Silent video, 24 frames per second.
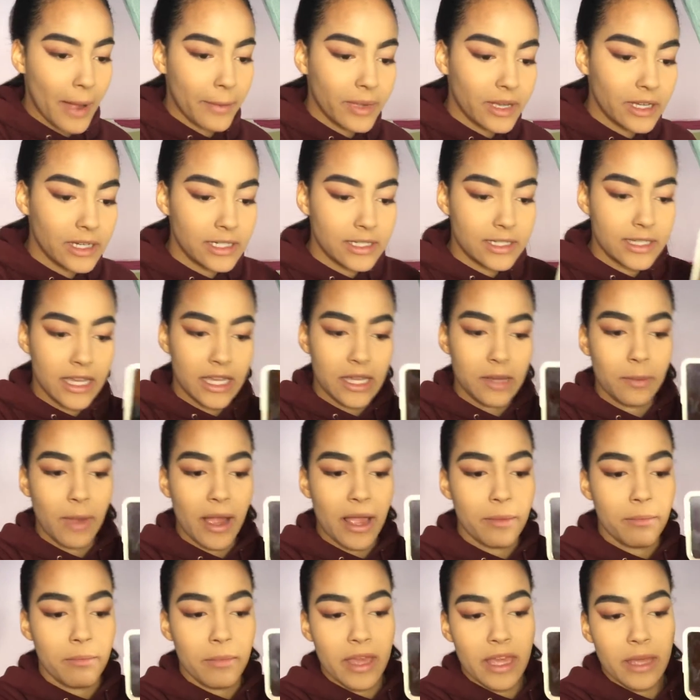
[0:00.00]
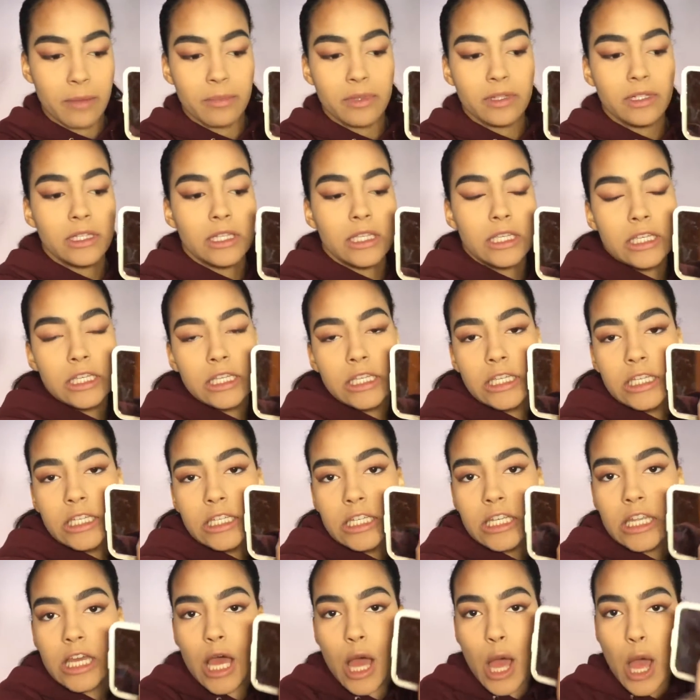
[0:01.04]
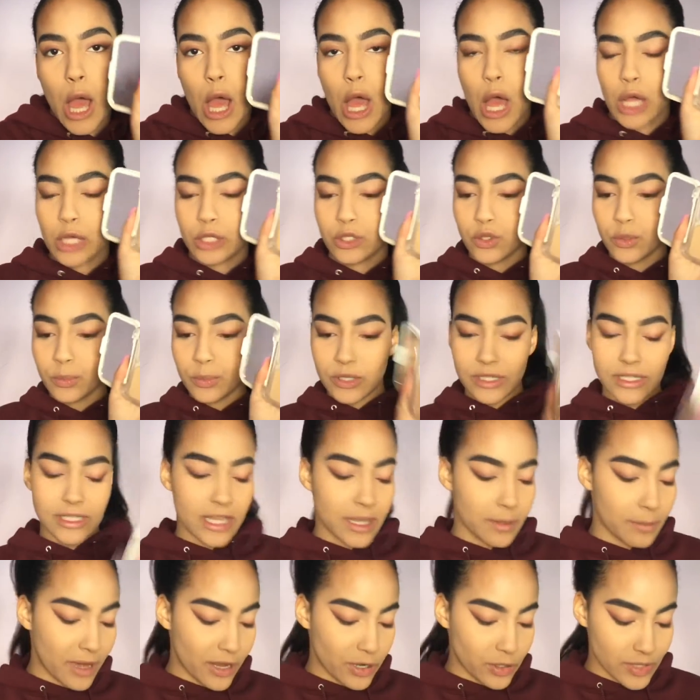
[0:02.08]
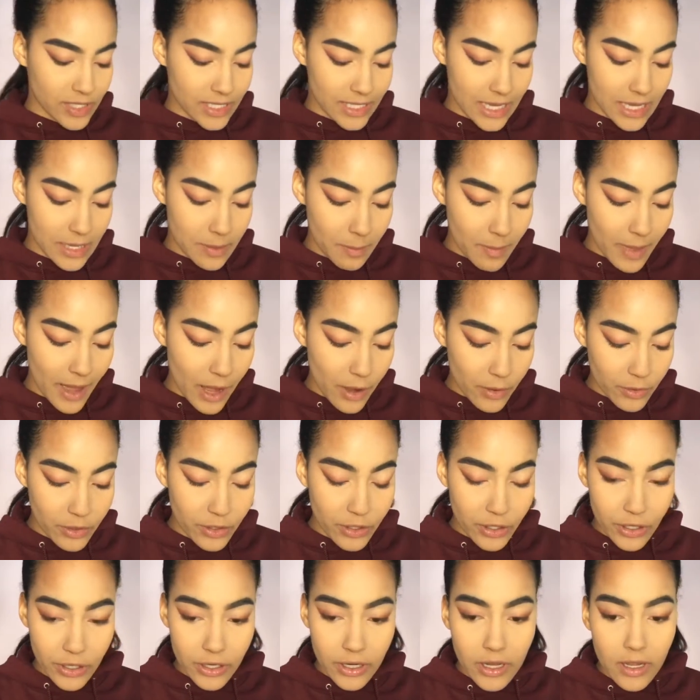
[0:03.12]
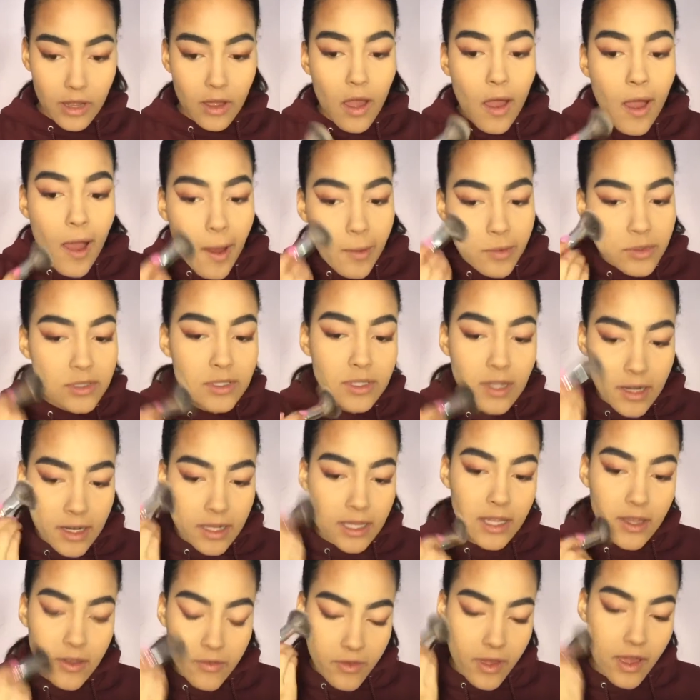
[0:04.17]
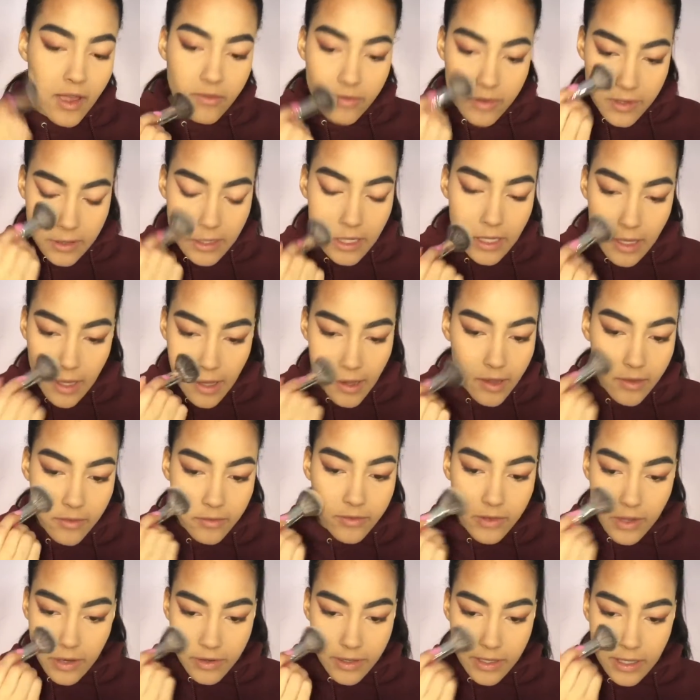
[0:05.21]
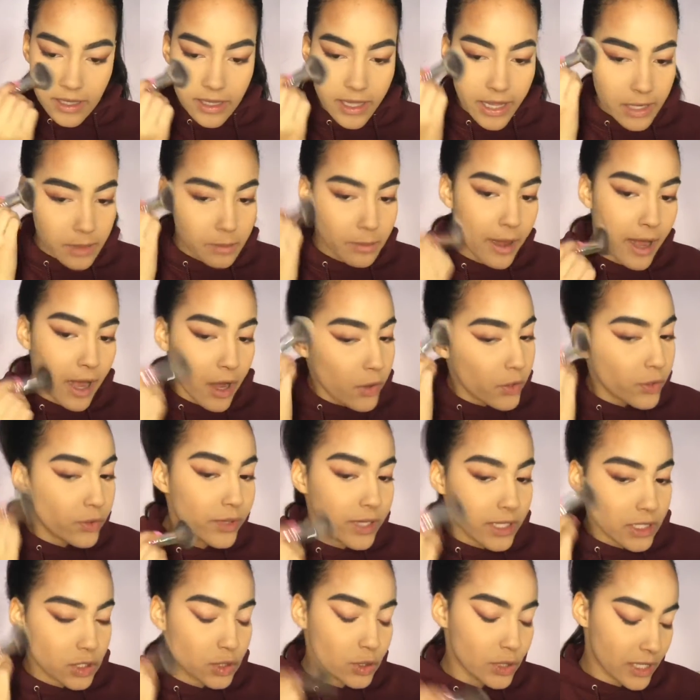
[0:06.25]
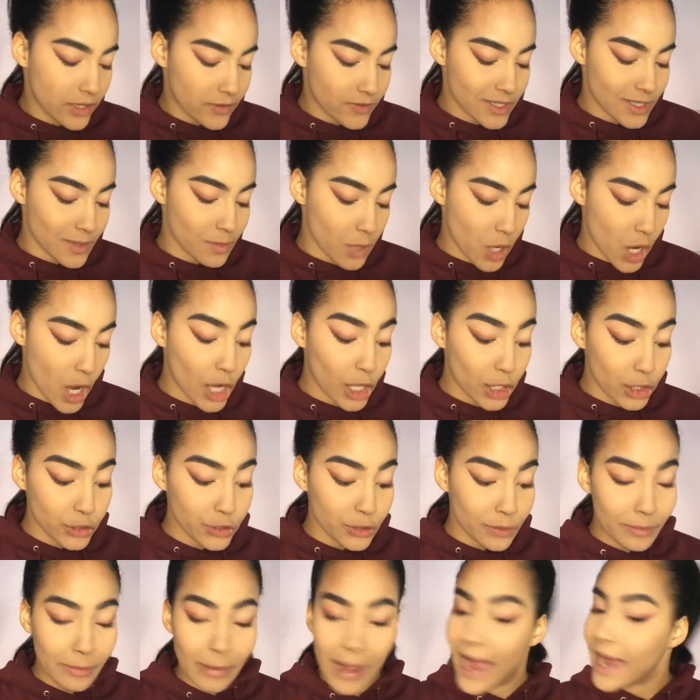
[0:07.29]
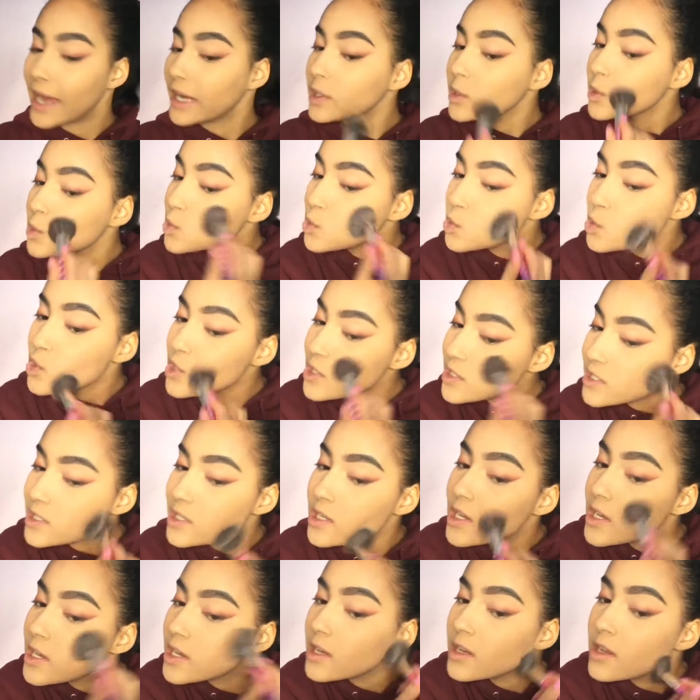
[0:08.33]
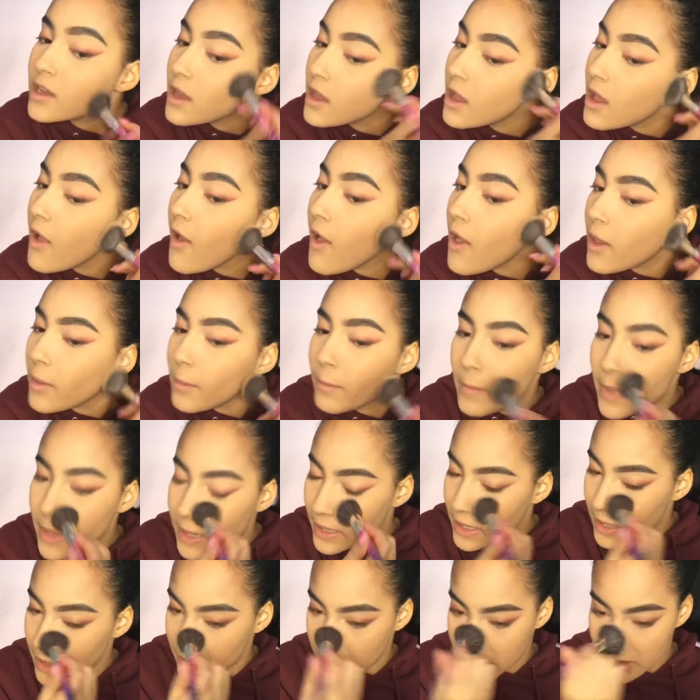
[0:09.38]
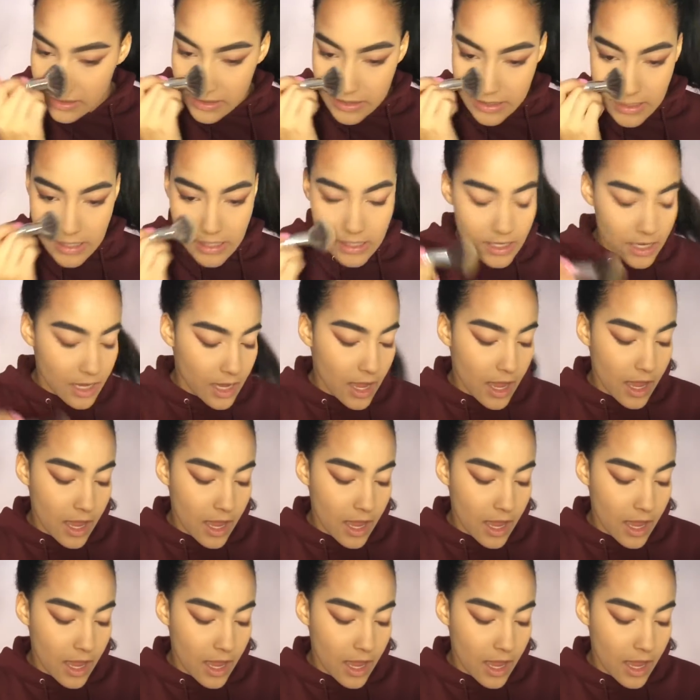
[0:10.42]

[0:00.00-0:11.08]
I'm gonna take my Maybelline Super Stay Better Skin Powder. I'm just gonna give everything a very light powdering to give some color back to the skin because